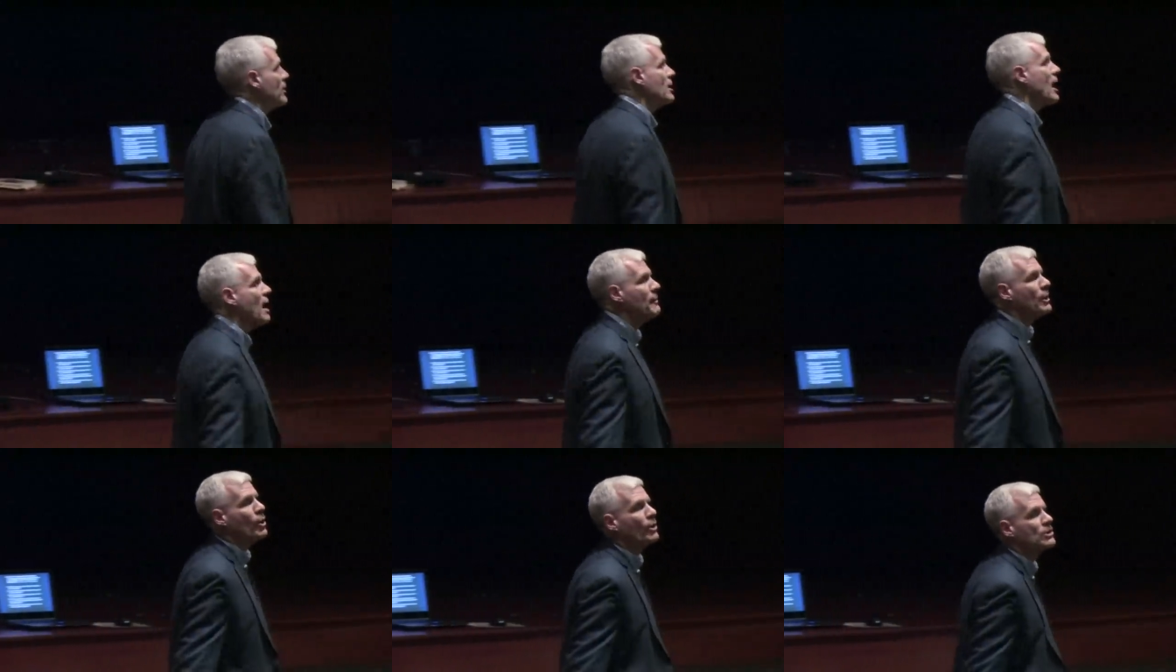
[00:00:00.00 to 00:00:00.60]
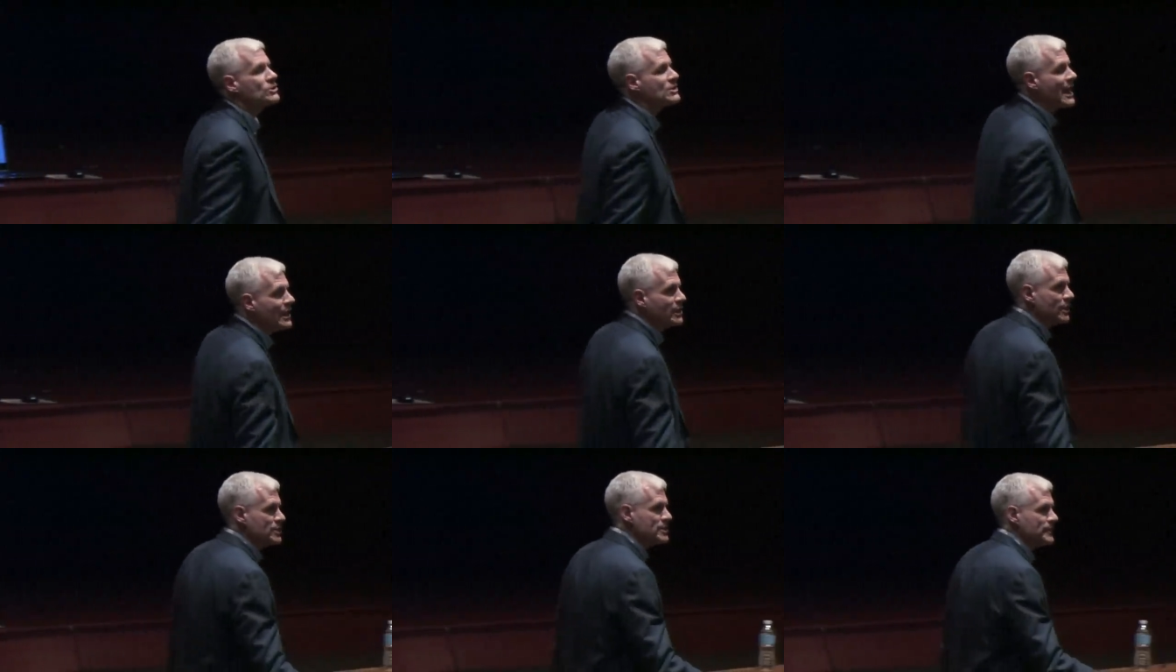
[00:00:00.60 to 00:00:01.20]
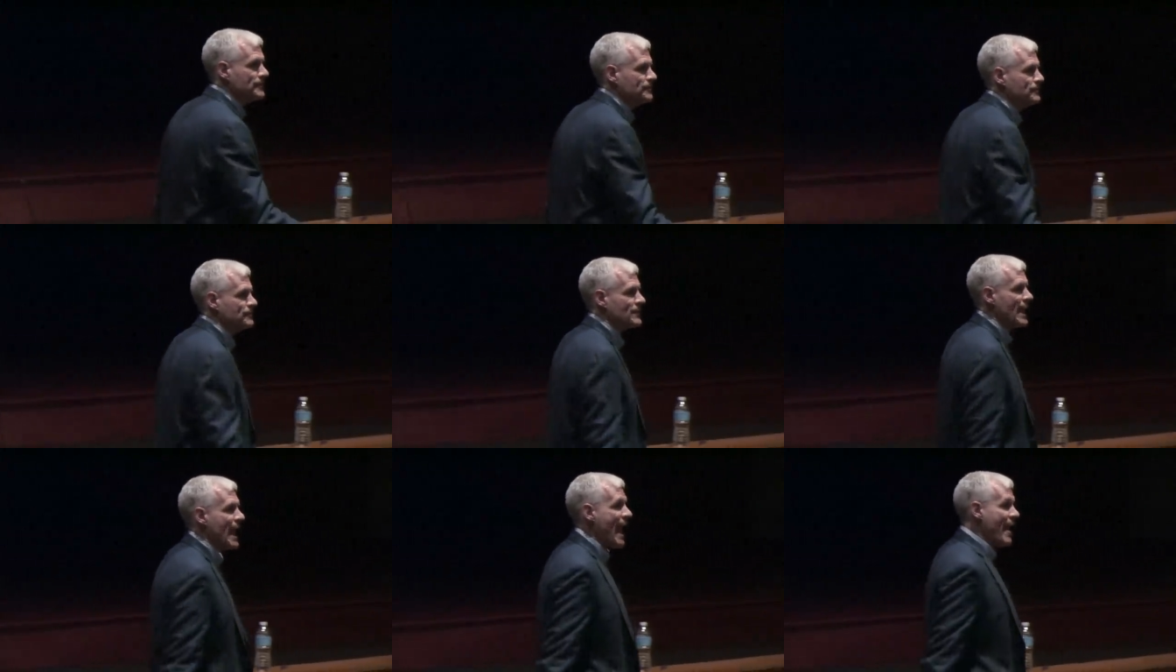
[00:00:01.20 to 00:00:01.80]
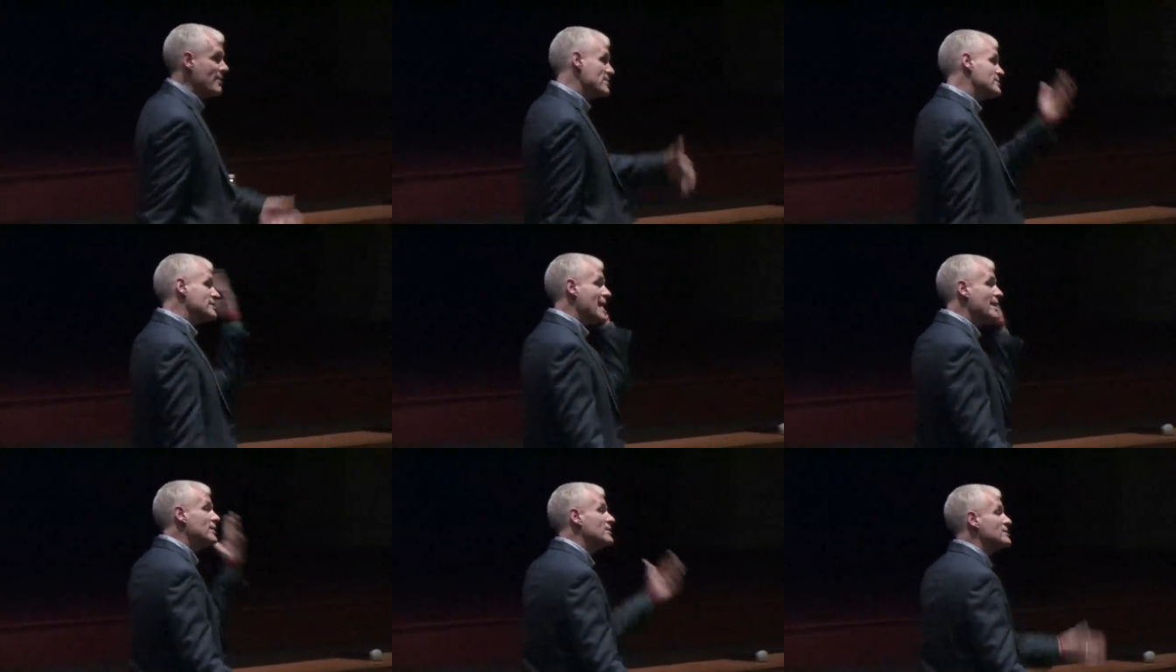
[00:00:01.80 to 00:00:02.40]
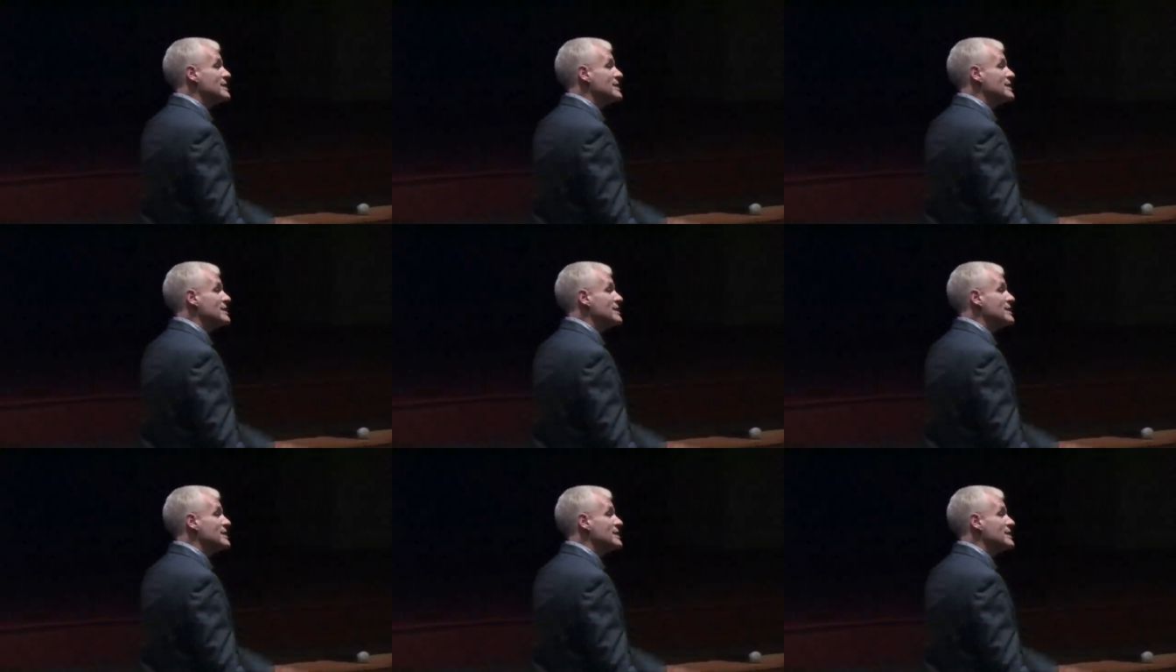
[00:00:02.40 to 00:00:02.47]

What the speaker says: of the Common Core standards. And this standard